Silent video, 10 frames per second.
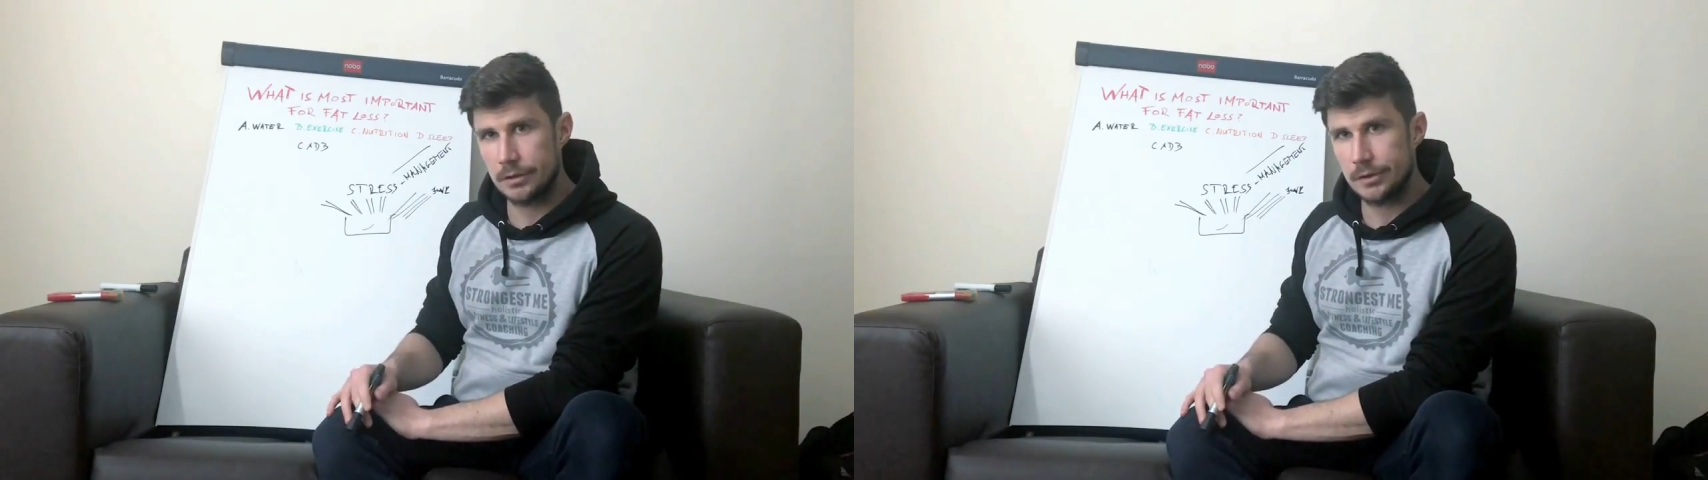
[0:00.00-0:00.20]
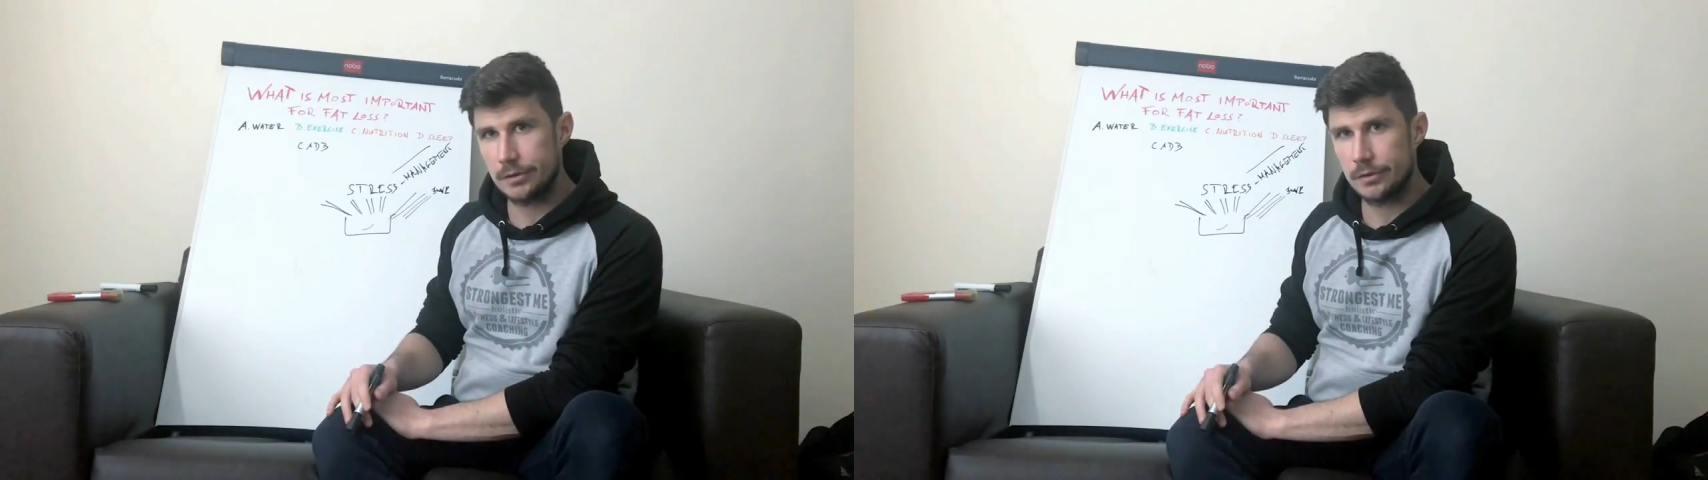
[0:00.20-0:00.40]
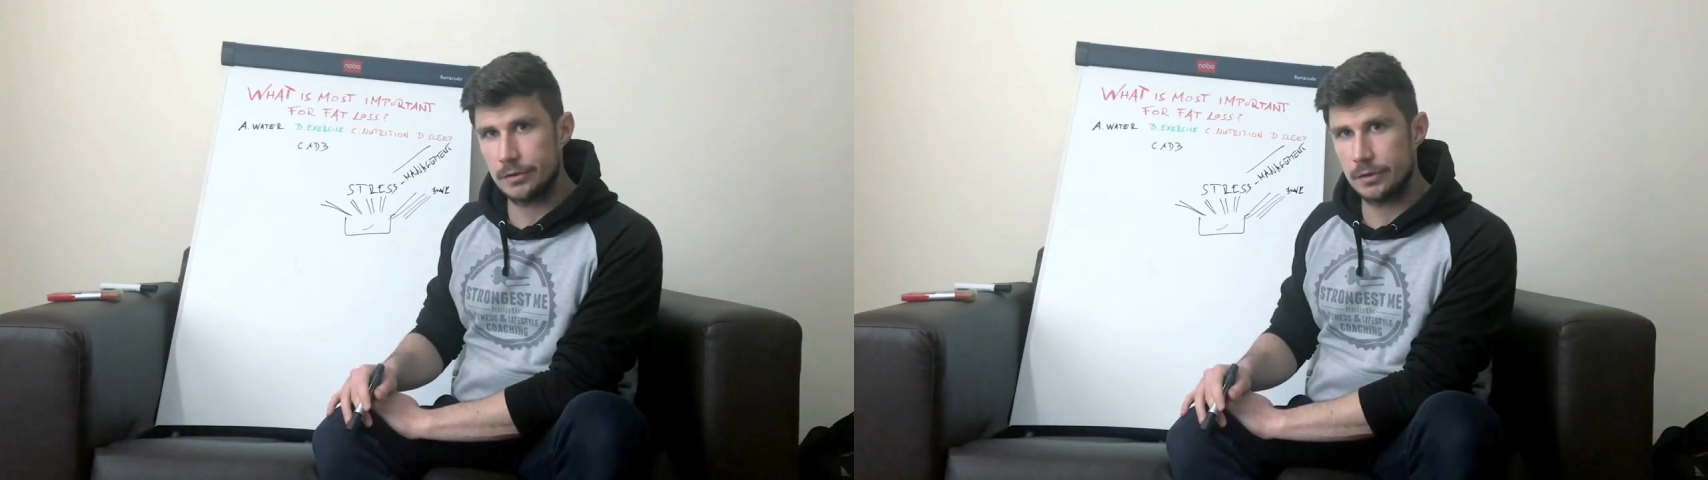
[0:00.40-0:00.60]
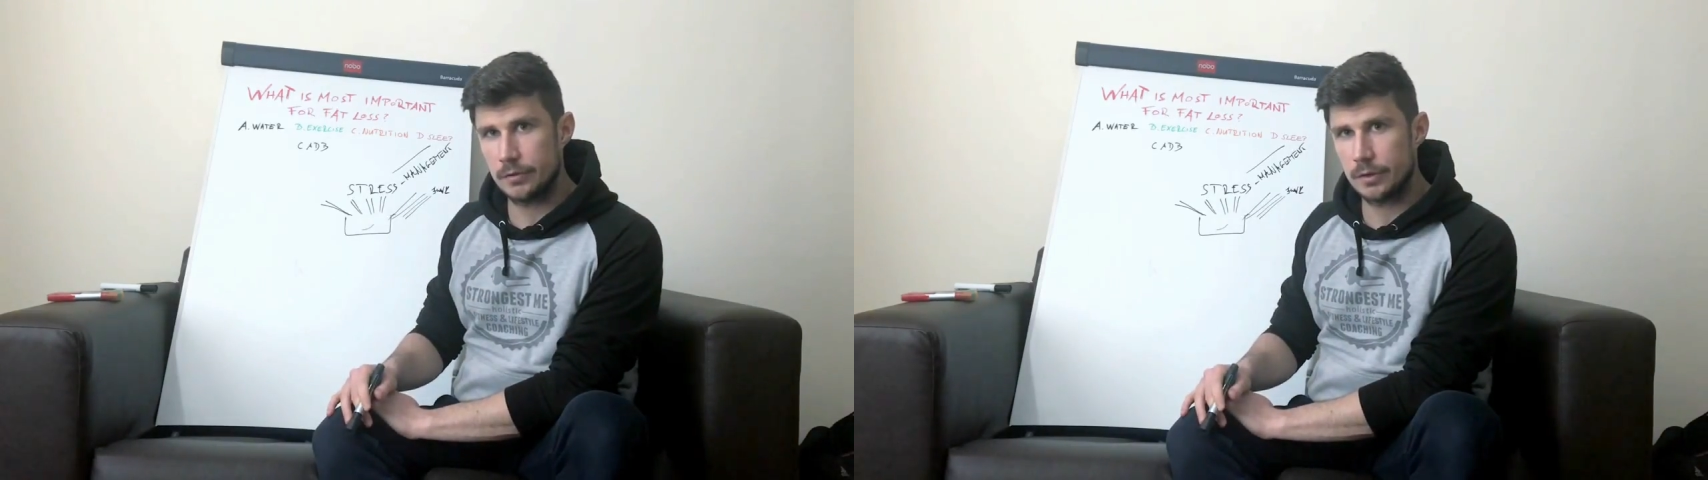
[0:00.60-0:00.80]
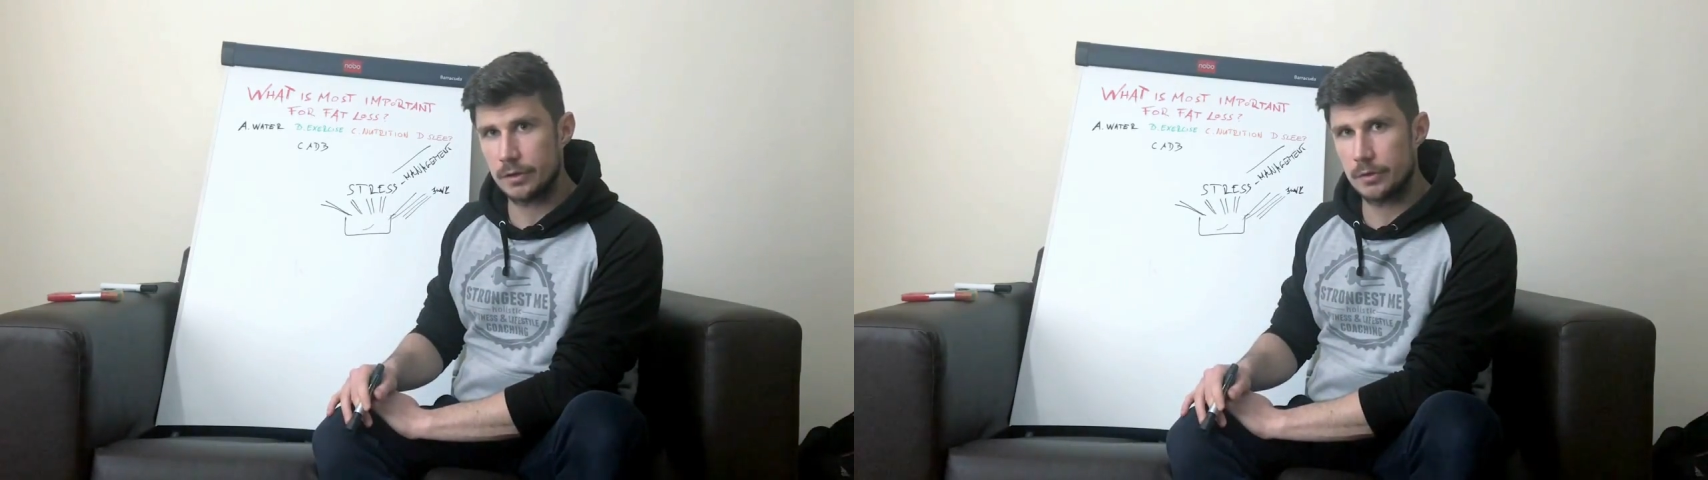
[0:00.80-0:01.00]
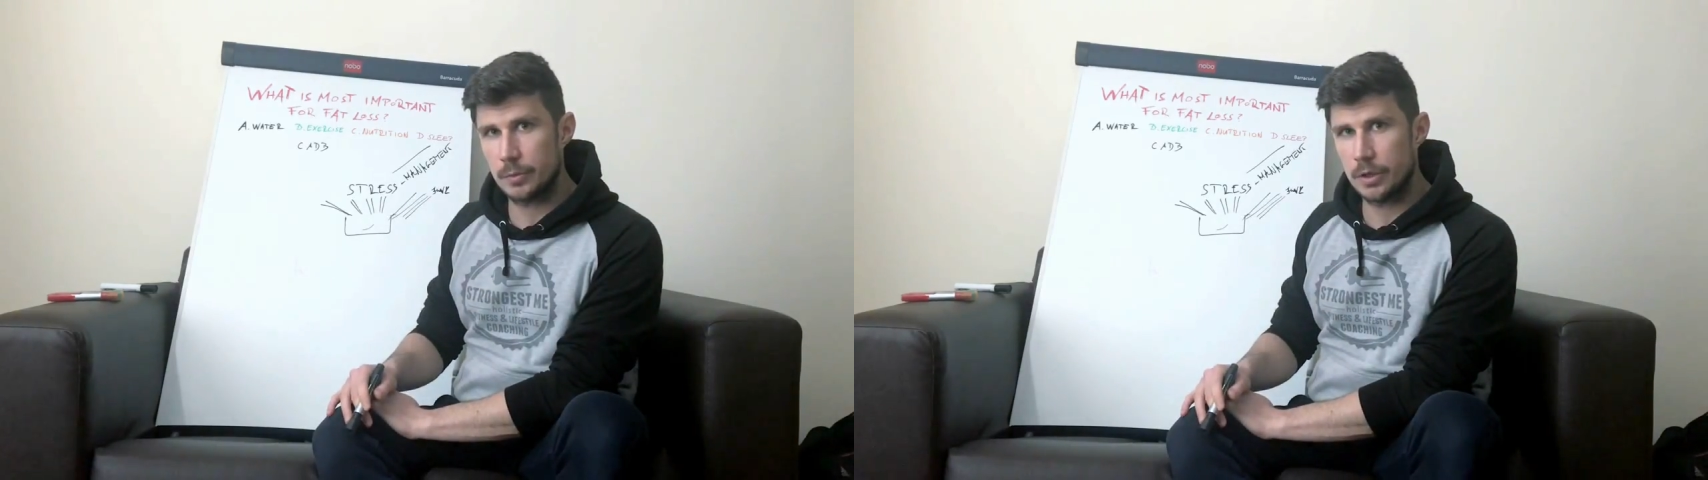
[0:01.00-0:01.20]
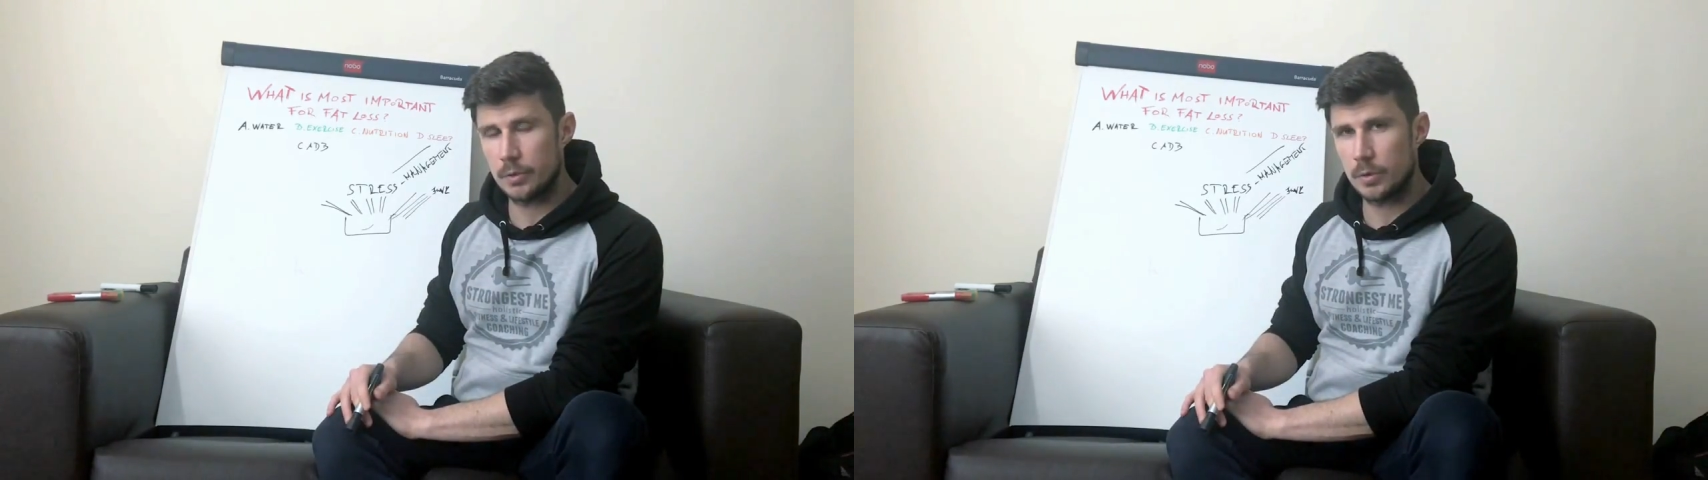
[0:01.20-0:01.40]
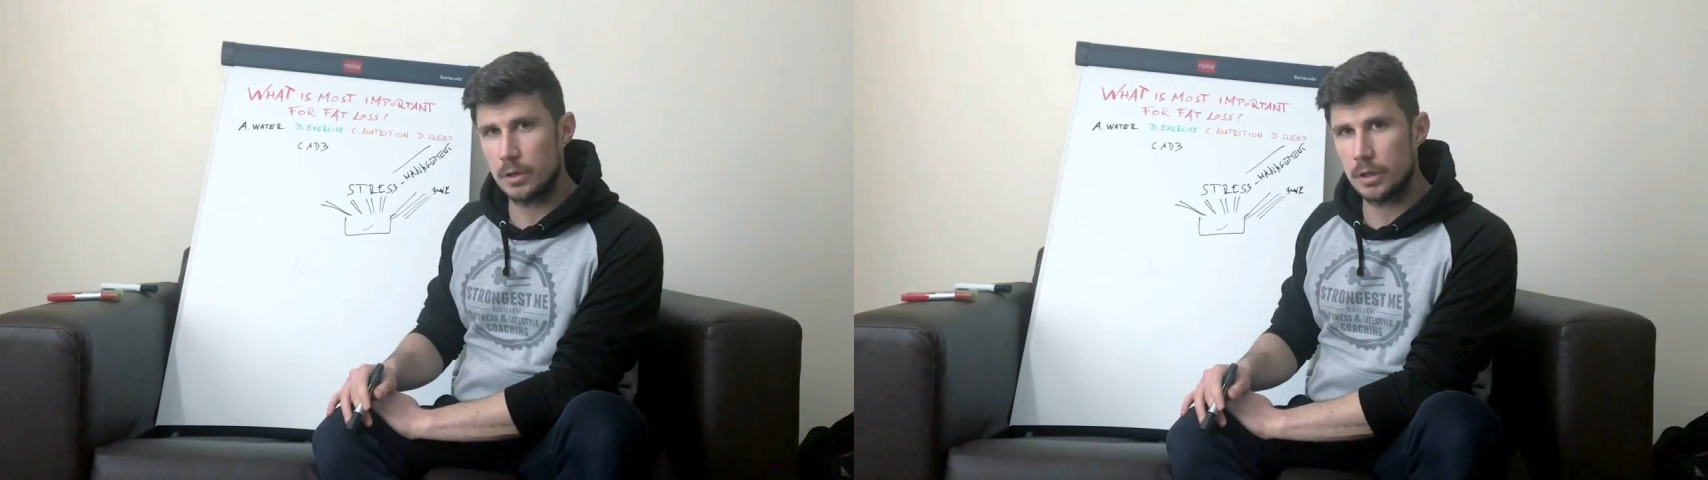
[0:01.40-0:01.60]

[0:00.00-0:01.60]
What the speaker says: you're living the way you want to